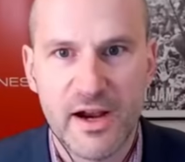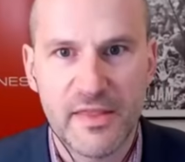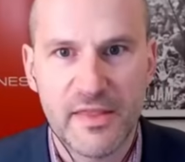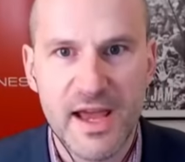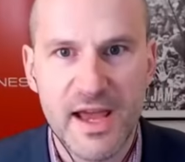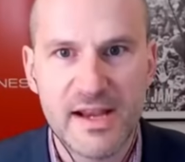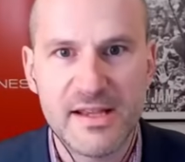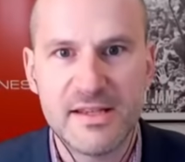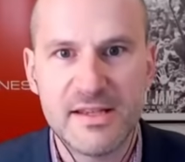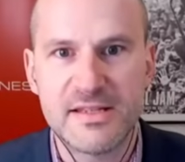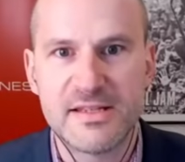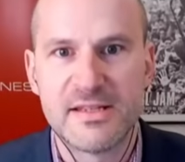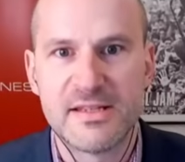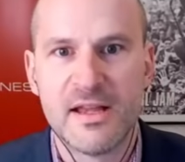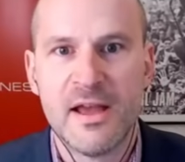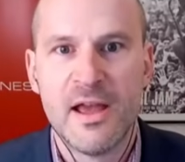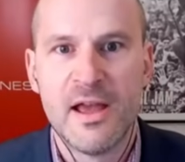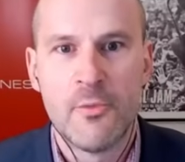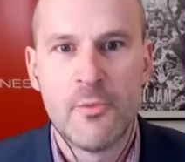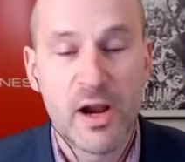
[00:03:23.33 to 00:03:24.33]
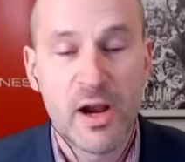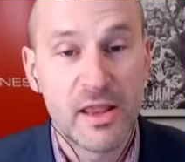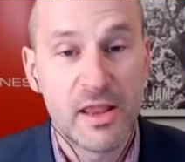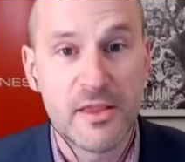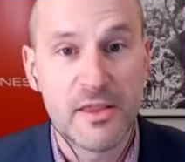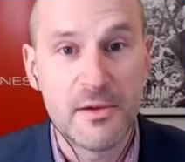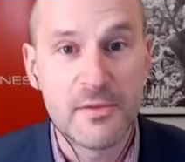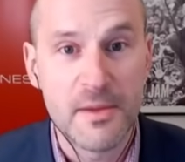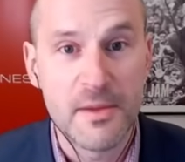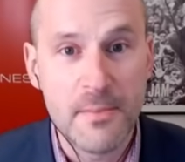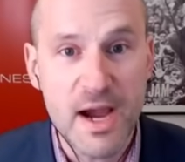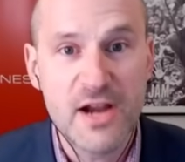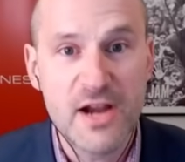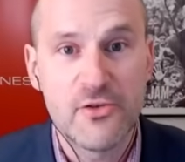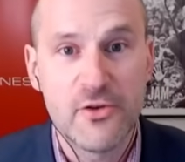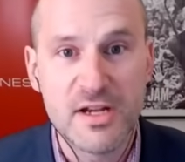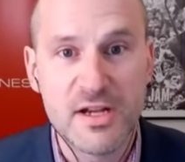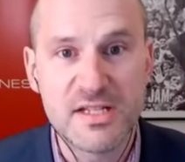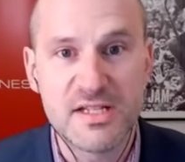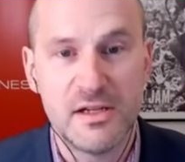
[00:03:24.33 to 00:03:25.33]
of that is the main
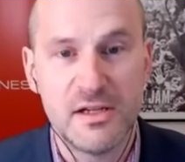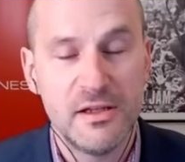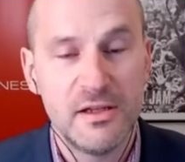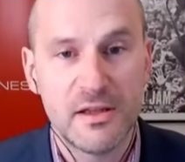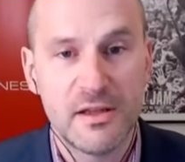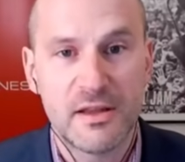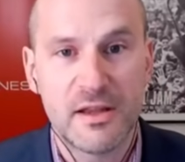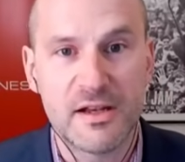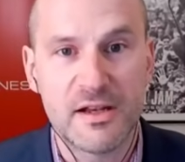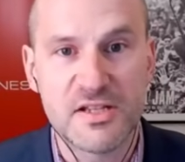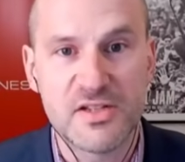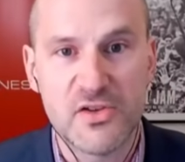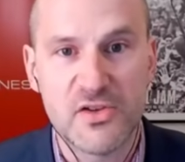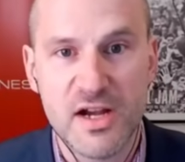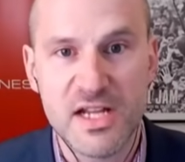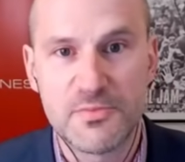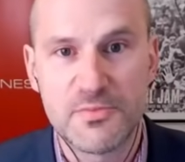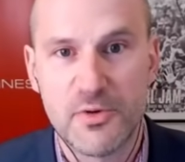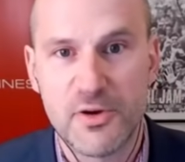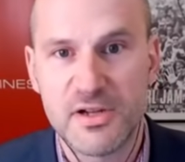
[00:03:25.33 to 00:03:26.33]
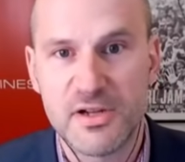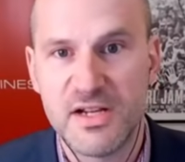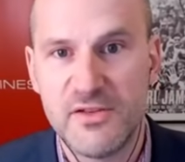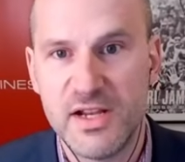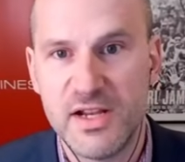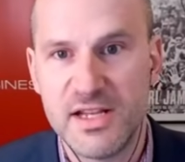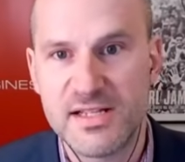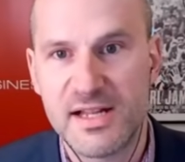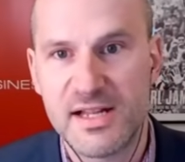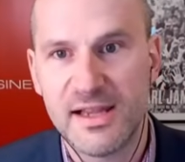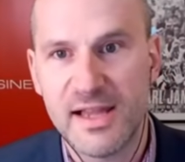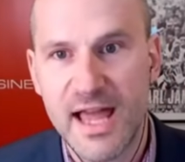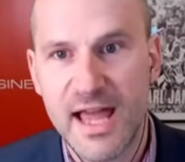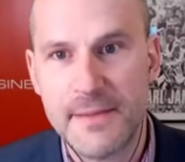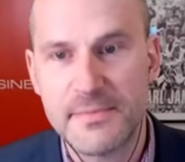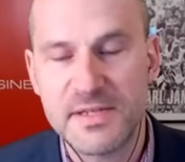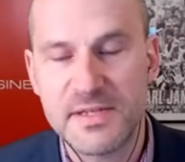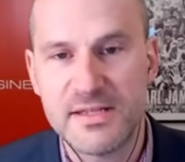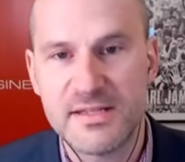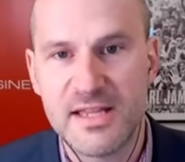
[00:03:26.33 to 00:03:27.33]
reason that Australia's productivity has
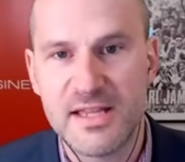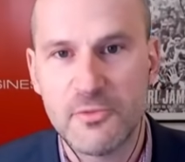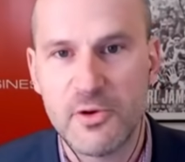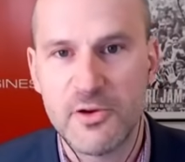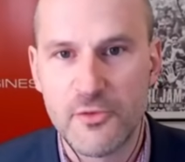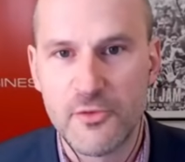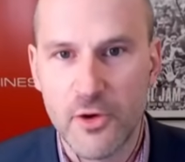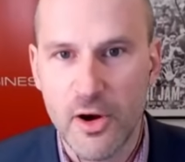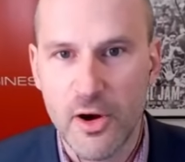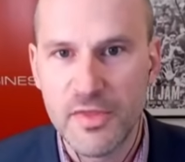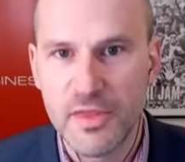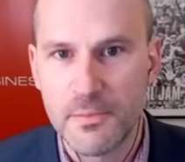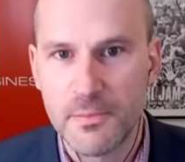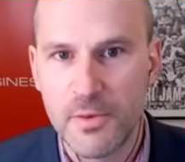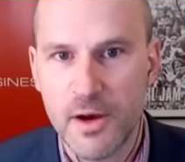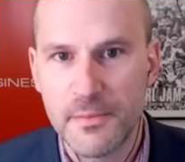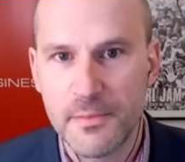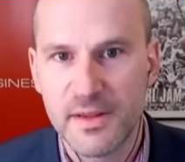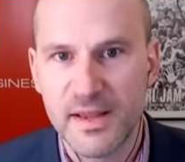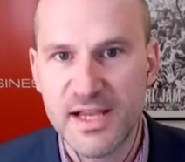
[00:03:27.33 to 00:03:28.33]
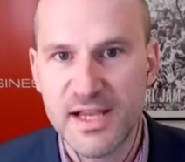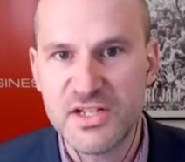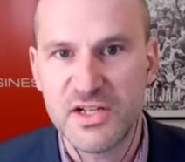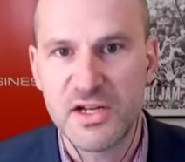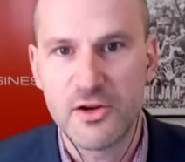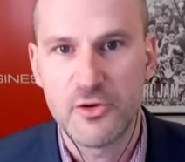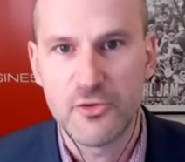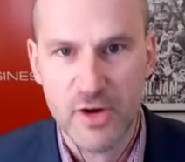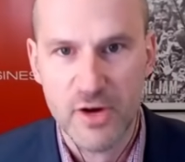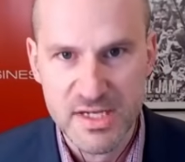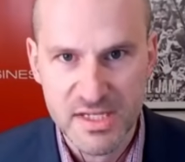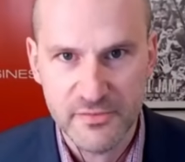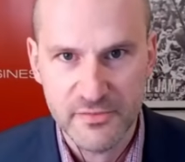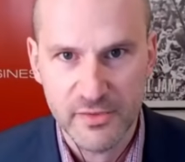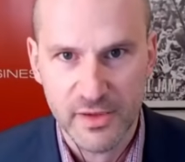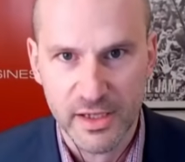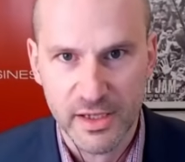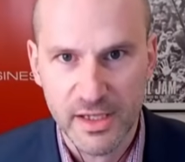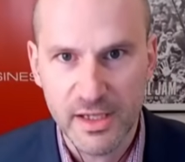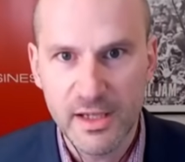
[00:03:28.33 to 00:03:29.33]
collapsed is that we've grown the population
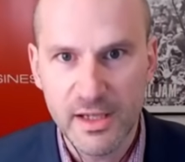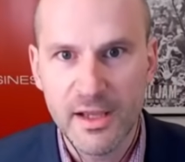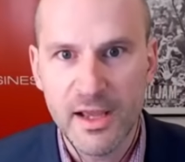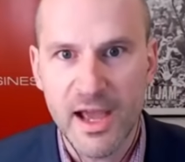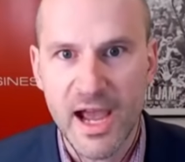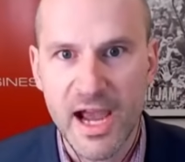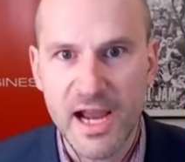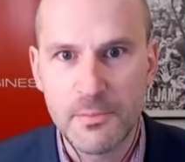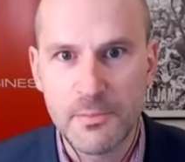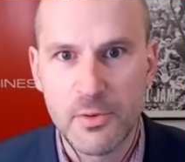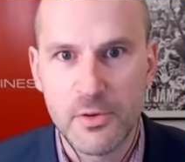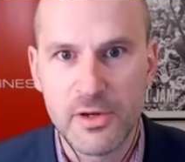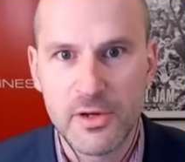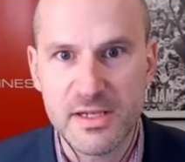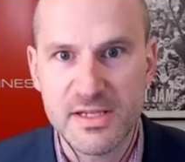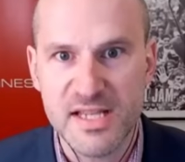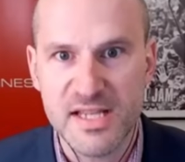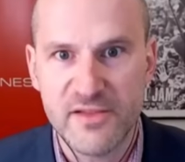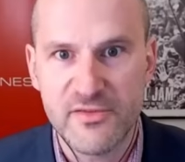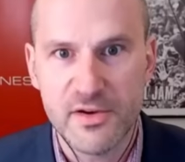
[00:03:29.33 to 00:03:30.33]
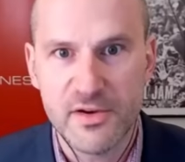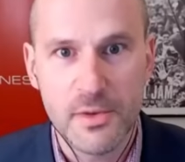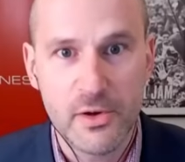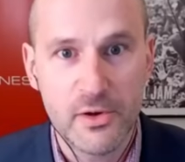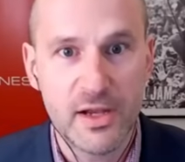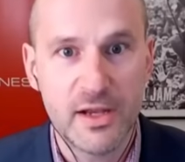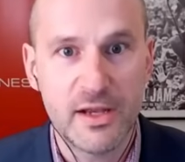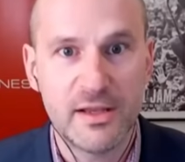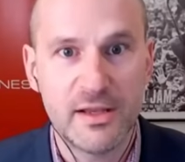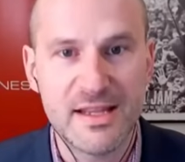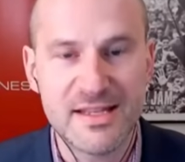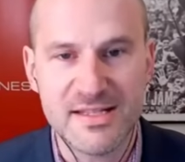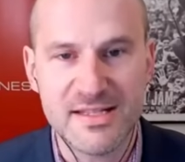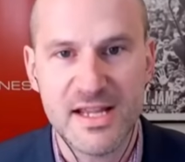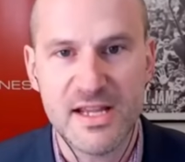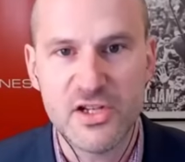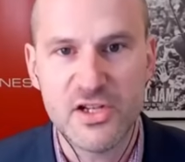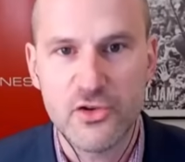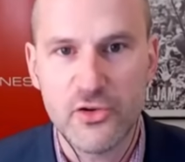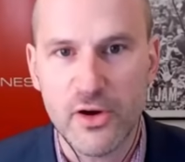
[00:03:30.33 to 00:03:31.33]
aggressively, 8.7 million this
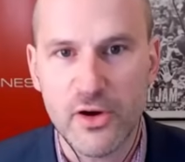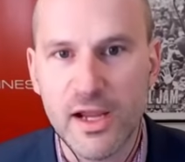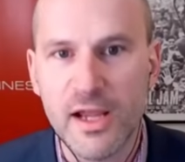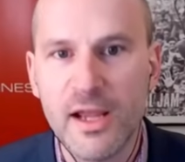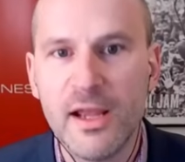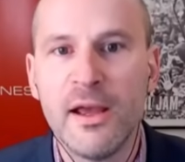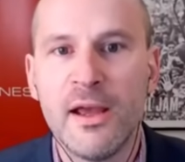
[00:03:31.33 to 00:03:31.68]
century,